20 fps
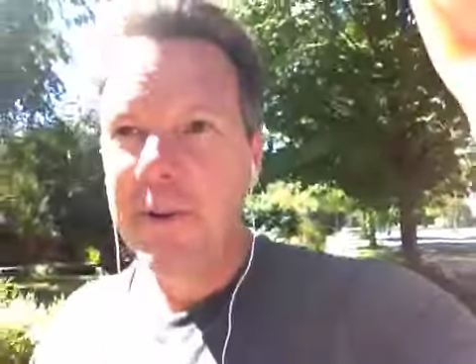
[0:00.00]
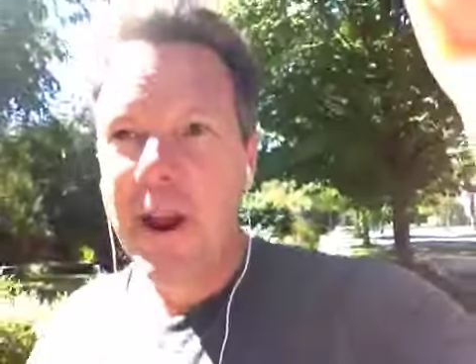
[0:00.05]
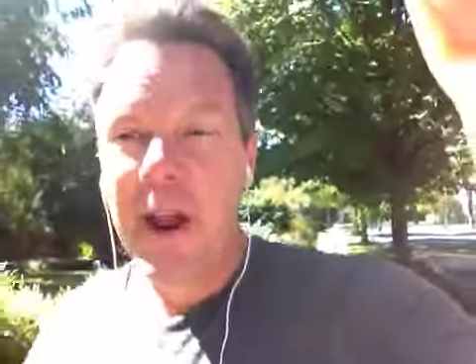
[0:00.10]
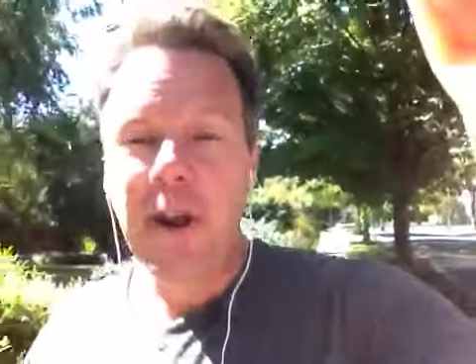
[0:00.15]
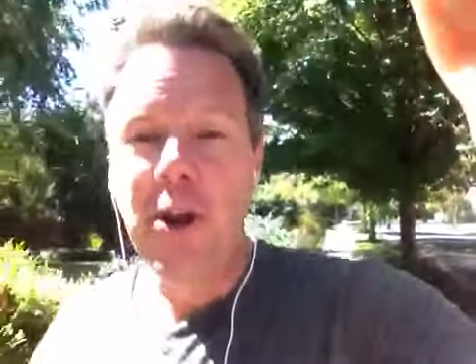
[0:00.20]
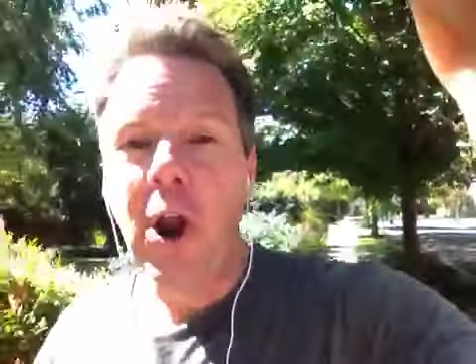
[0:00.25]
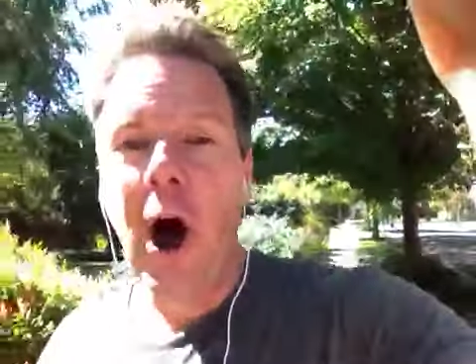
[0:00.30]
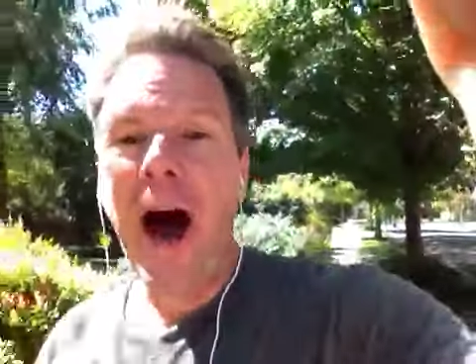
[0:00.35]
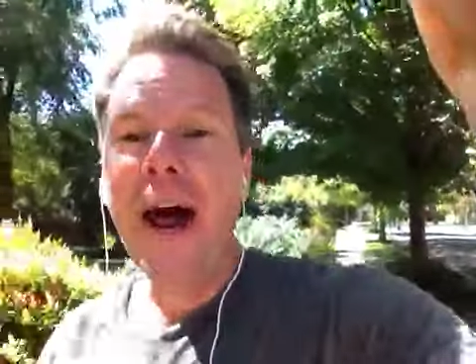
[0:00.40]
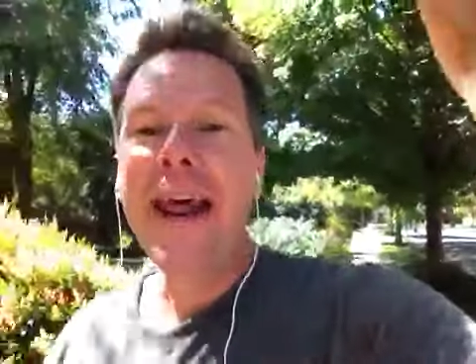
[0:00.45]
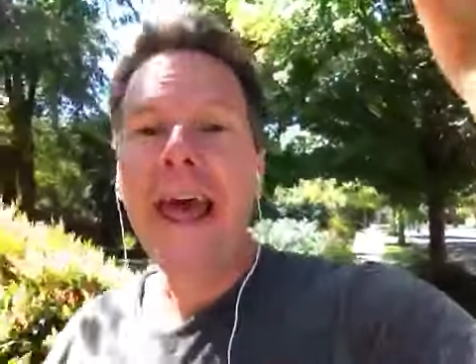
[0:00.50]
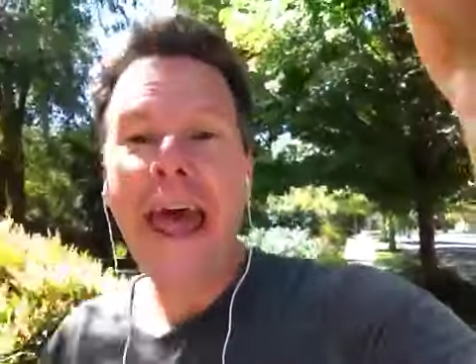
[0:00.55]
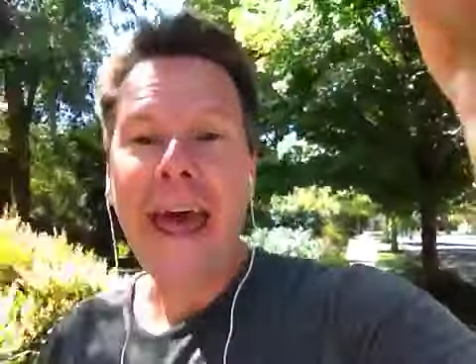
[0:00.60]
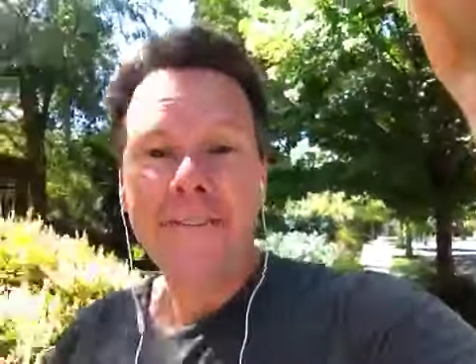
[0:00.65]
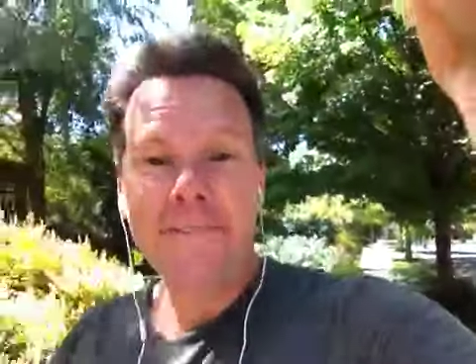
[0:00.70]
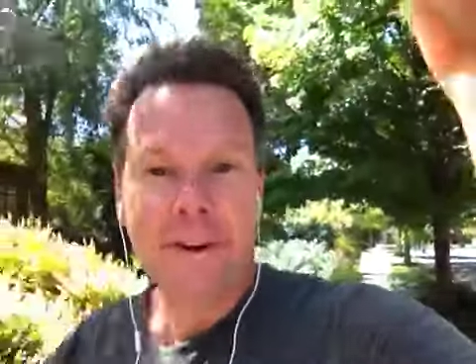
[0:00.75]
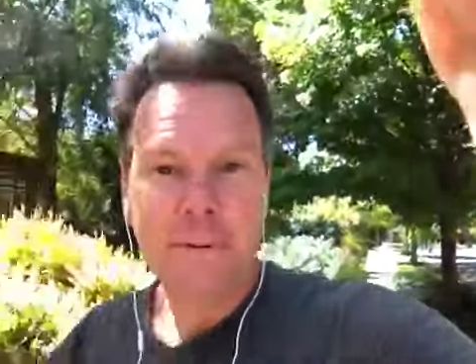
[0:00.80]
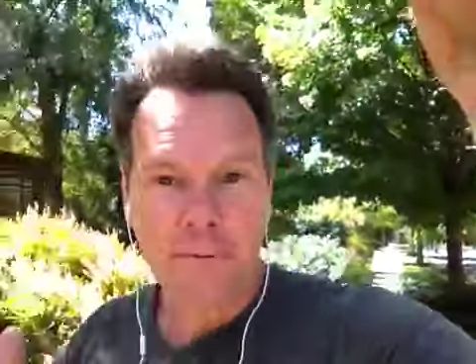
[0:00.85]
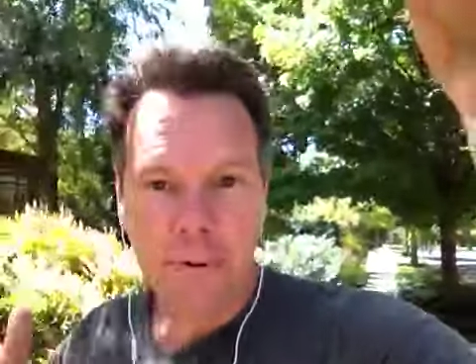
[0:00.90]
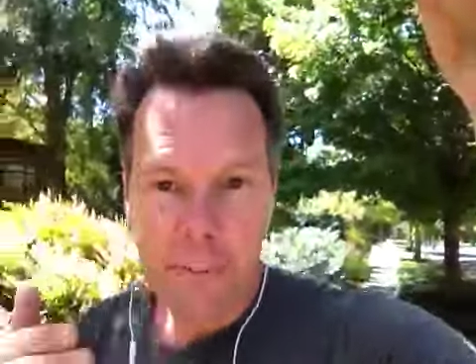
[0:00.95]
and not
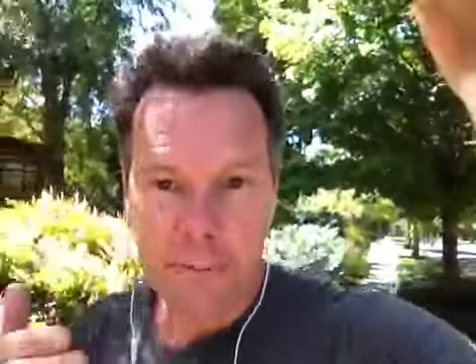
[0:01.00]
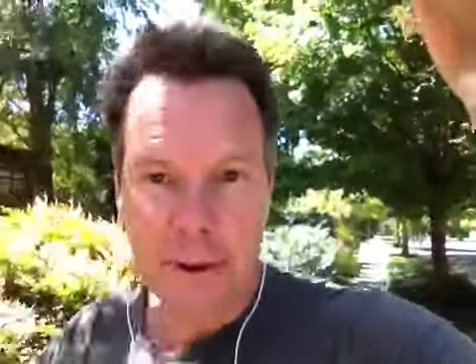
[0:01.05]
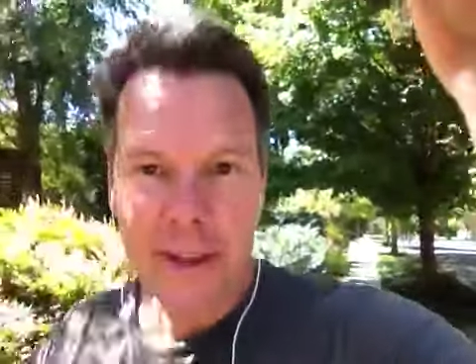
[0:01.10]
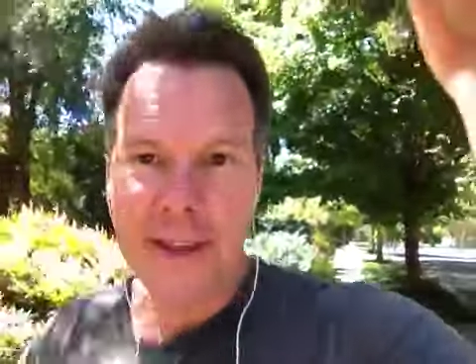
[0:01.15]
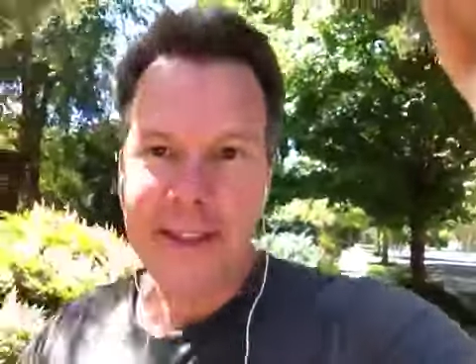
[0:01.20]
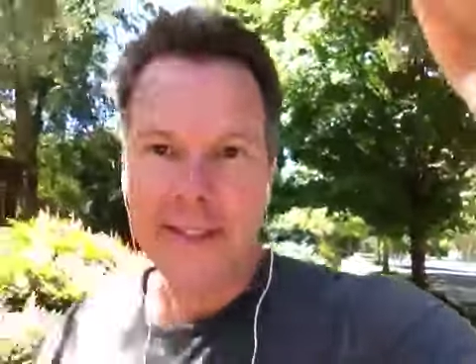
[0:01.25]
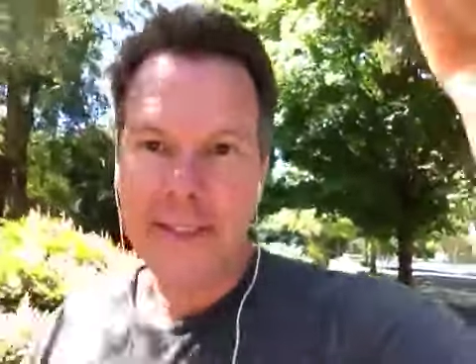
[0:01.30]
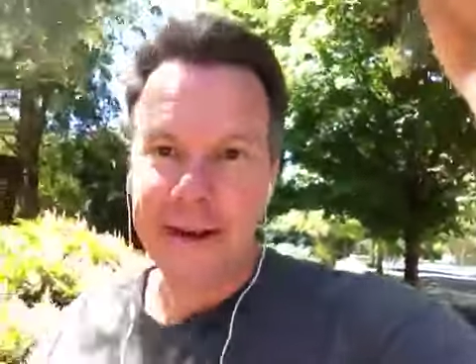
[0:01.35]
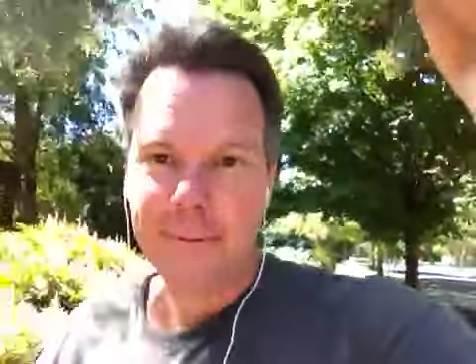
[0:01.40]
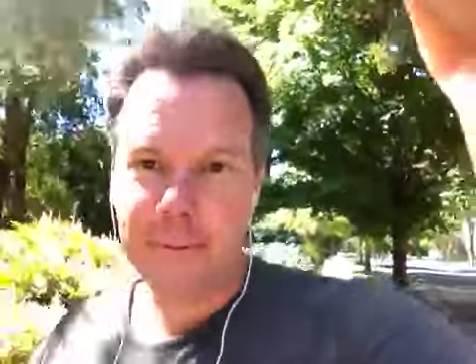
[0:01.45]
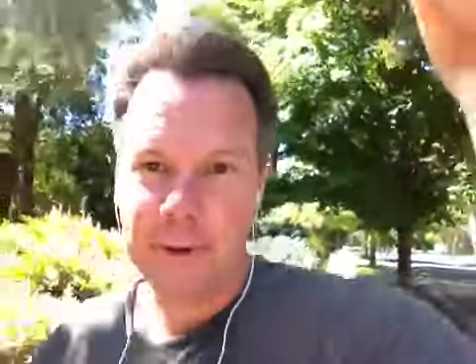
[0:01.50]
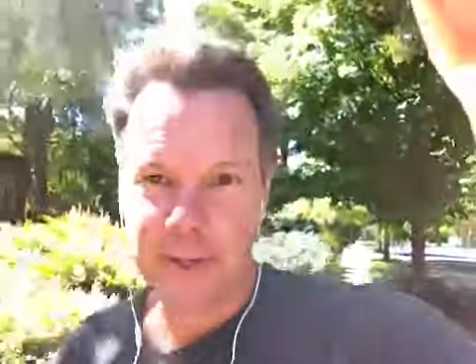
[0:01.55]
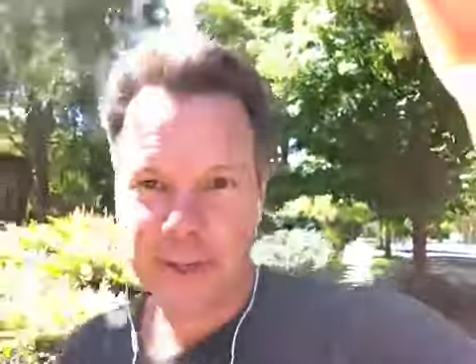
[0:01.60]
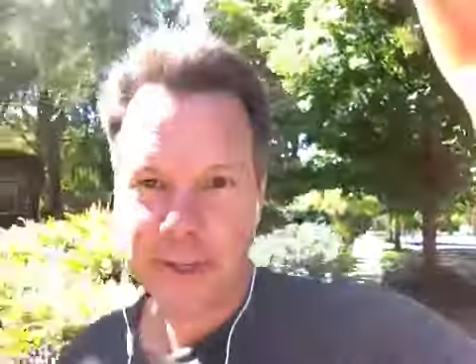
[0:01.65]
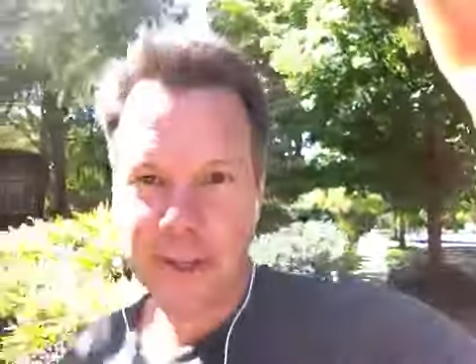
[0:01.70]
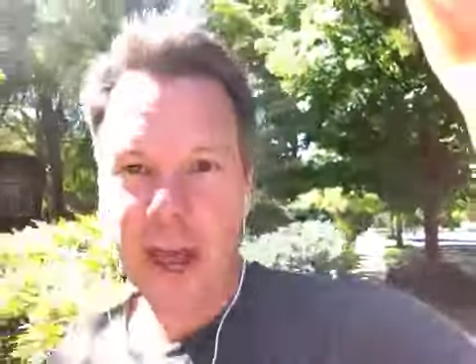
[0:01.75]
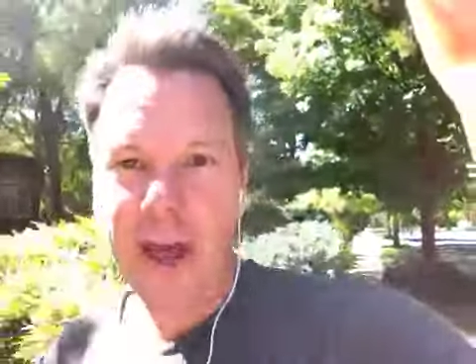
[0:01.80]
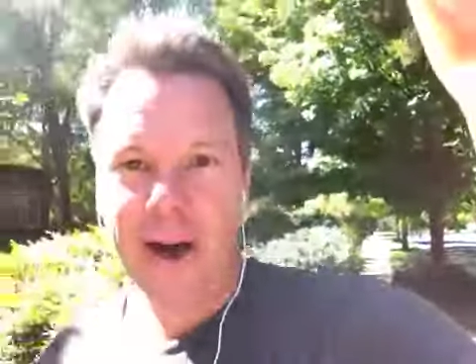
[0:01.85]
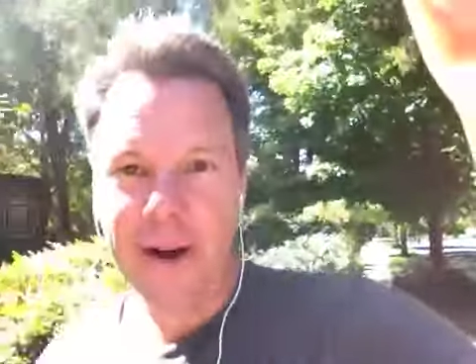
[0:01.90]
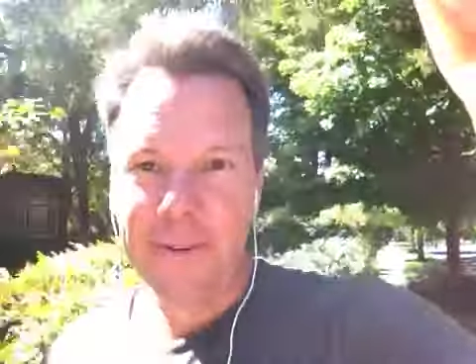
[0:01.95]
have to repeat them
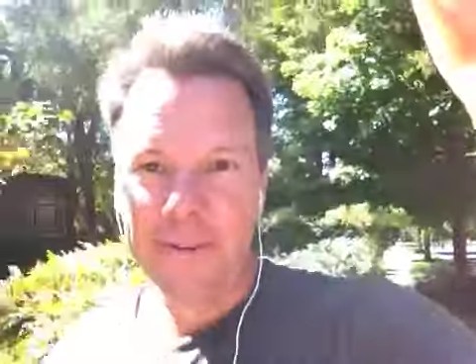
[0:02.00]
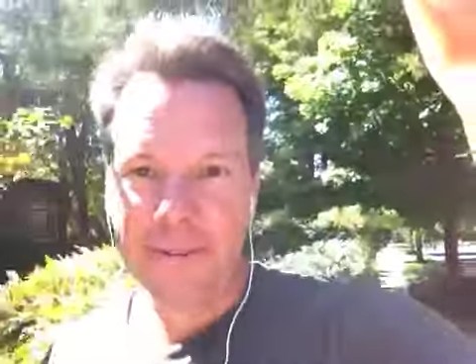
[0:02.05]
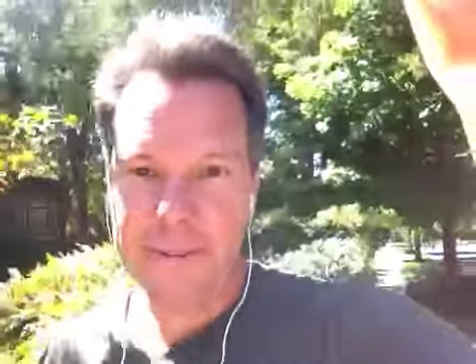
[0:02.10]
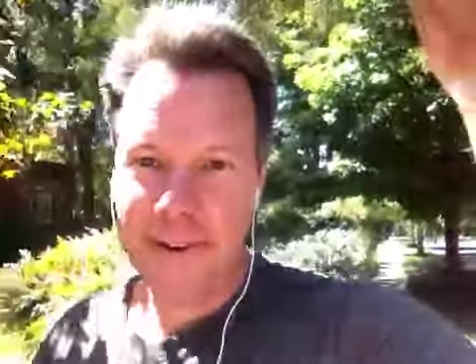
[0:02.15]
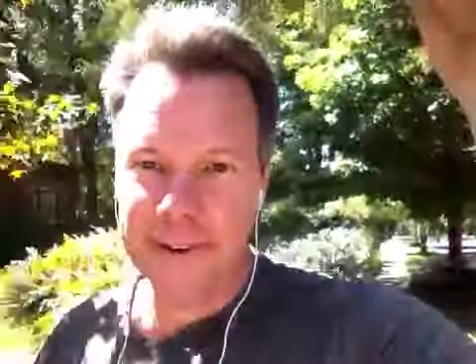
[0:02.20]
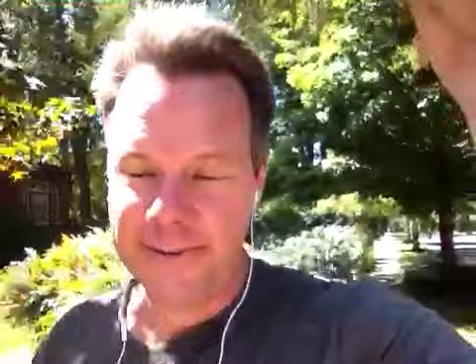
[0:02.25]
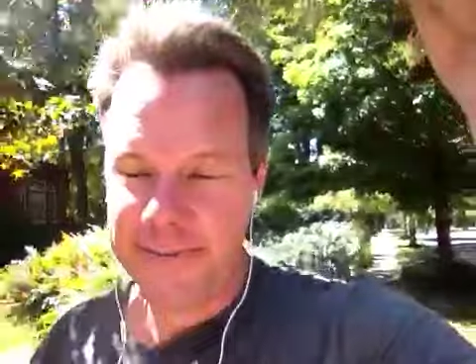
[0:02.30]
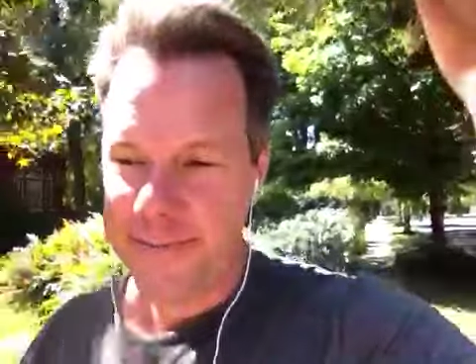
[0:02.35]
yourself.